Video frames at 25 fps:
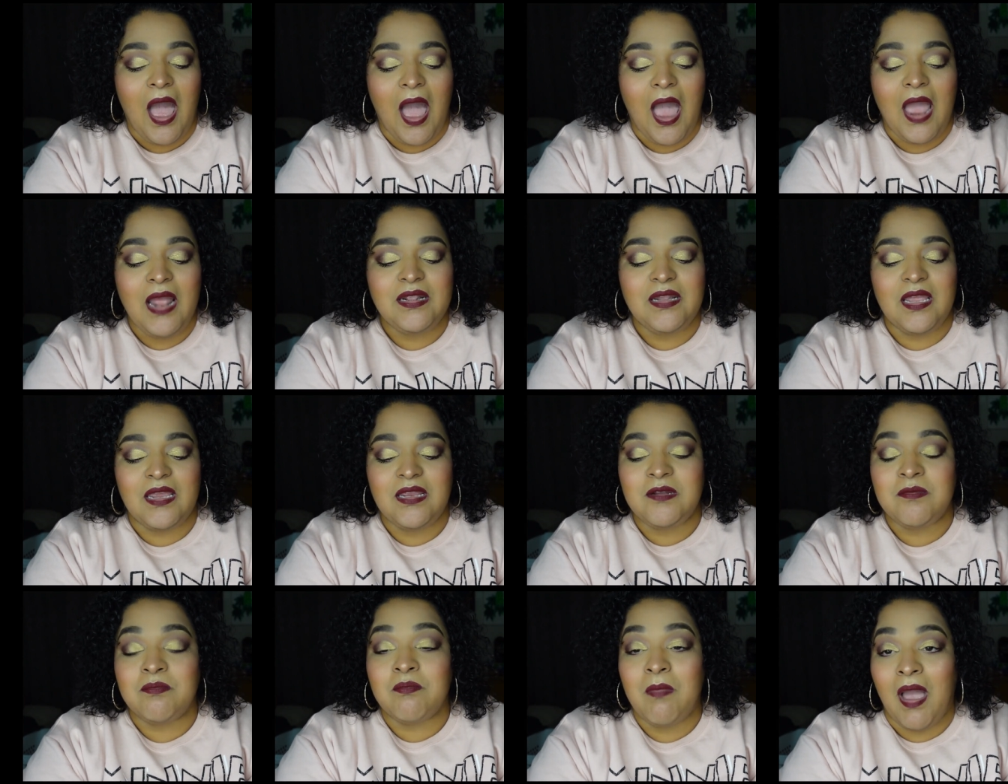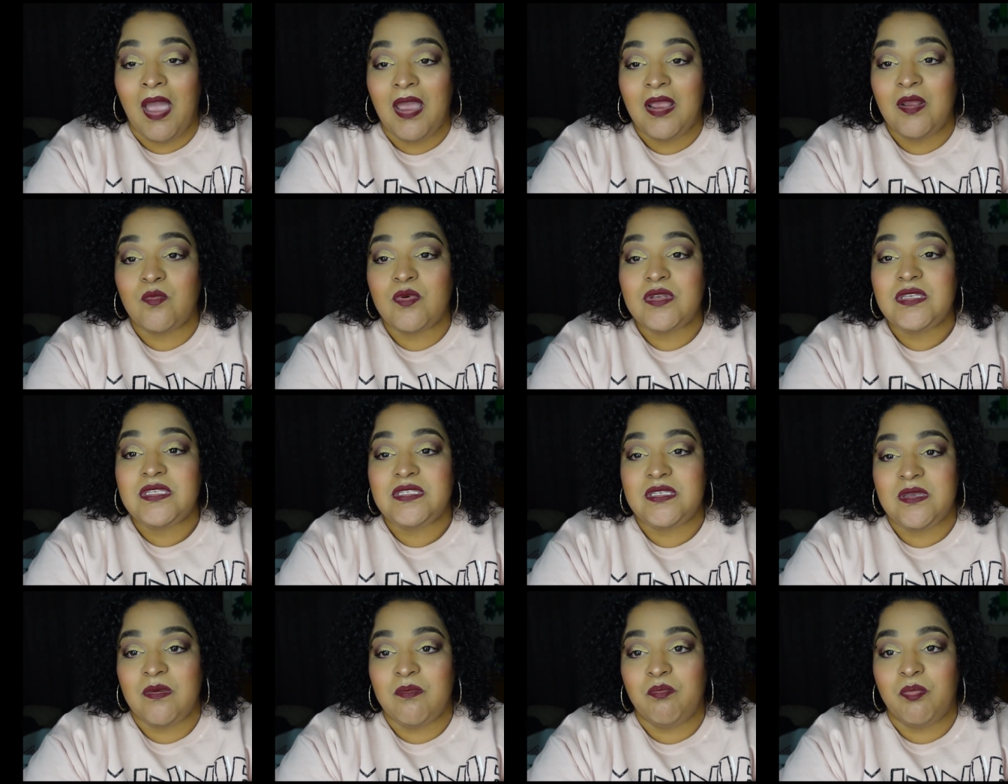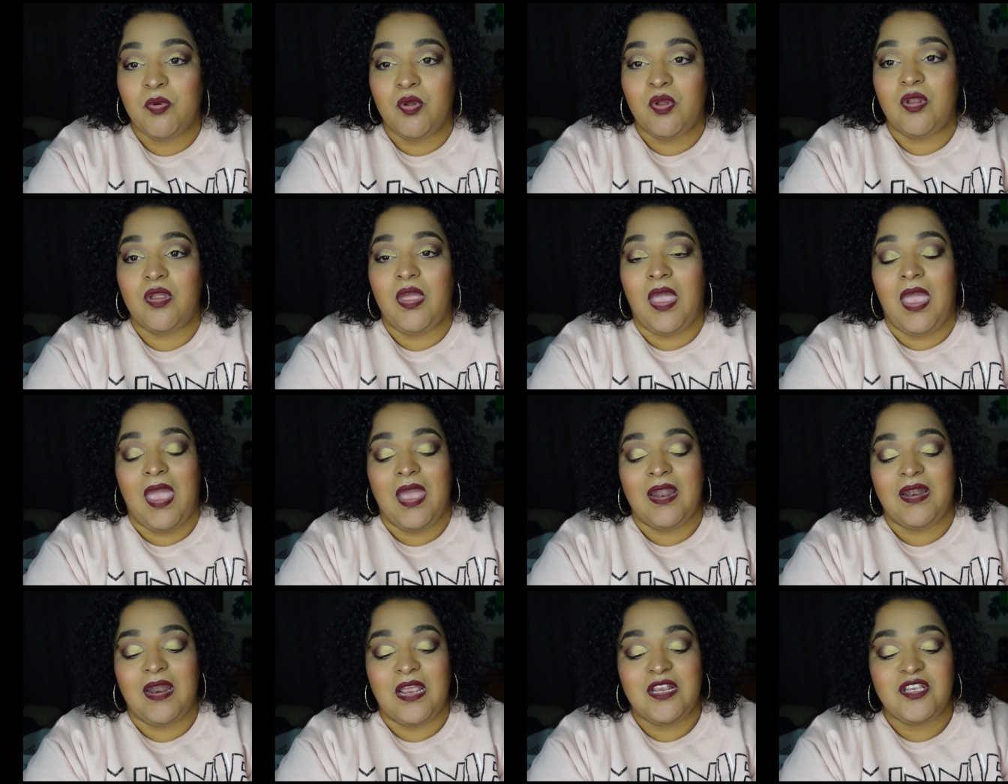I liked mine was simple
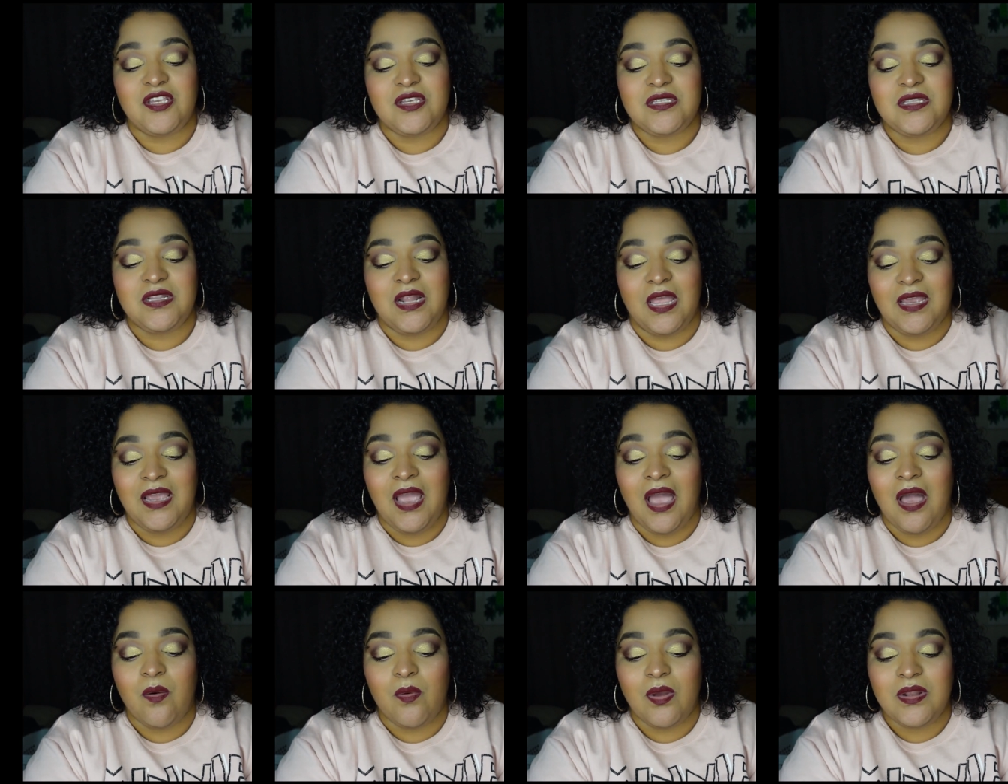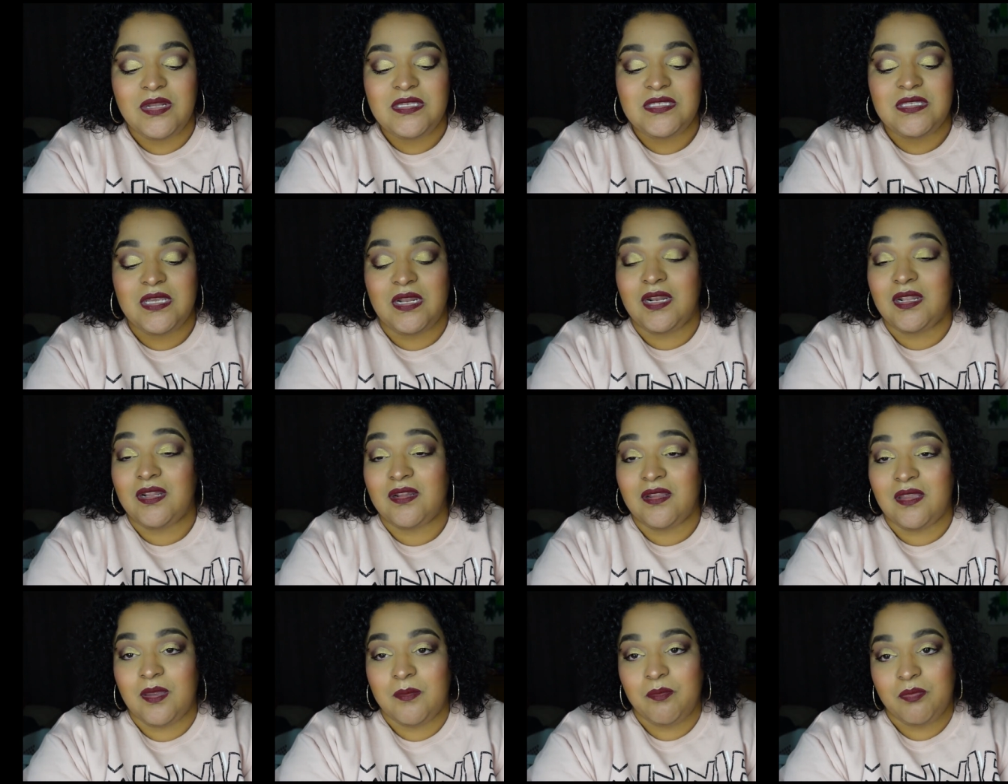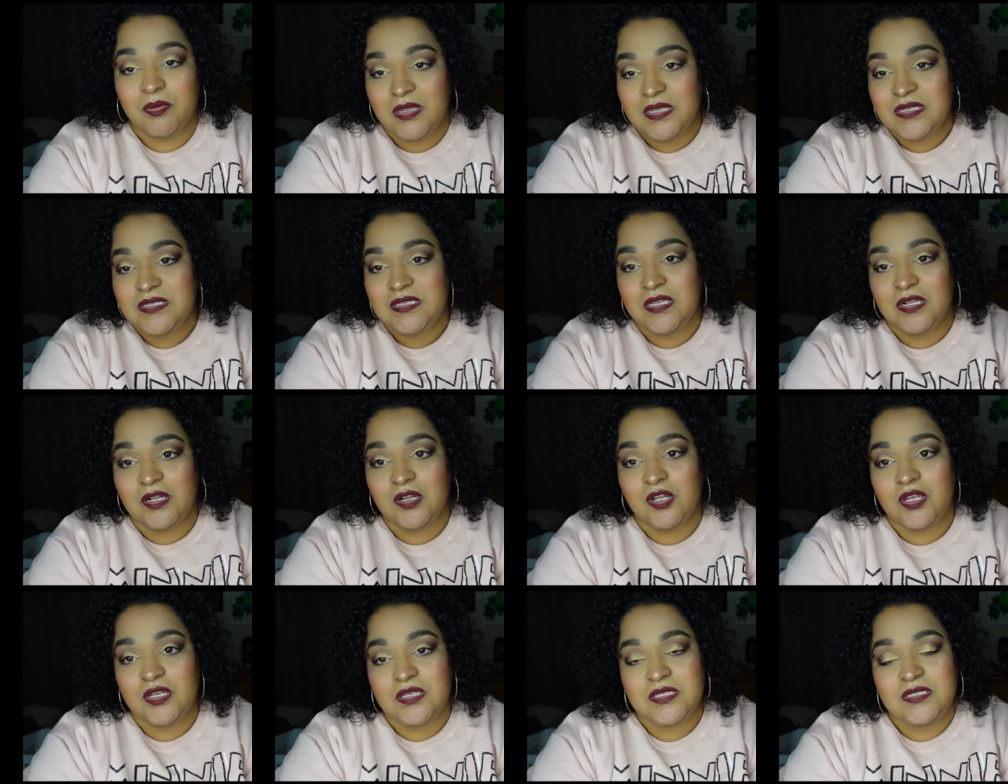and I just like how aesthetically pleasing
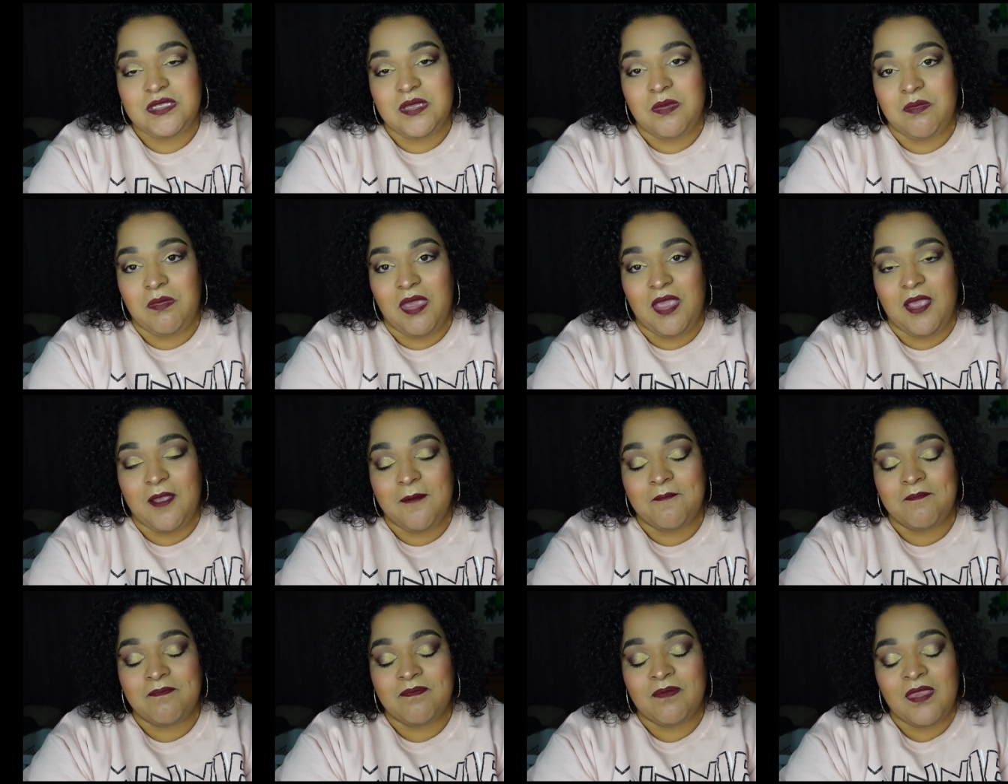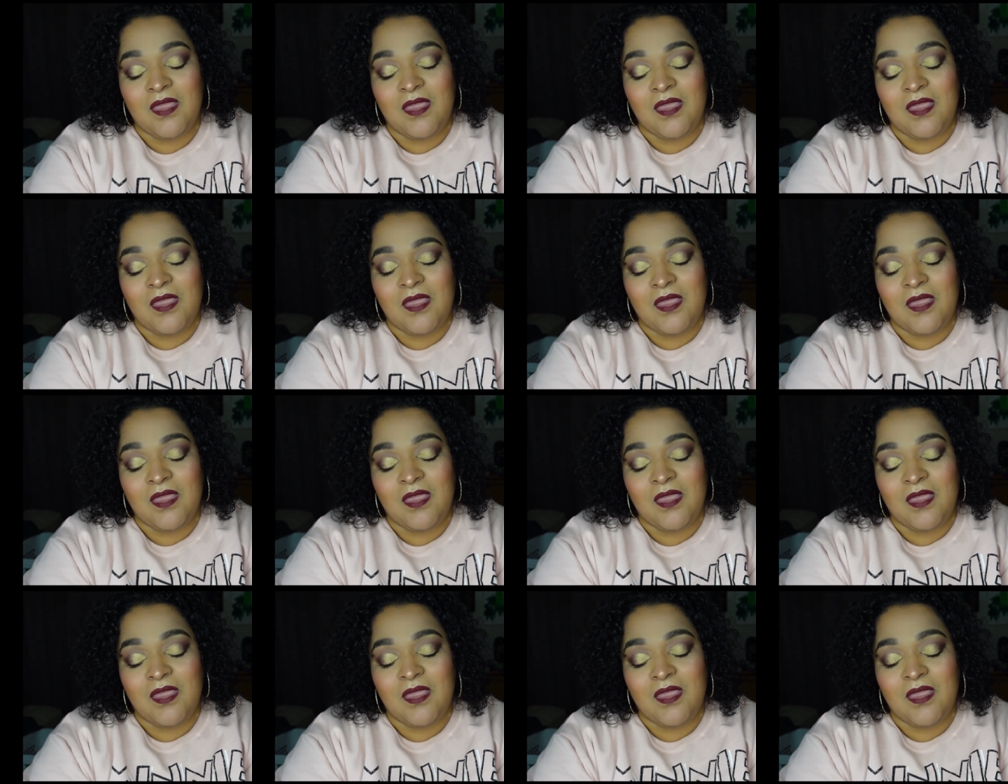it looks to me.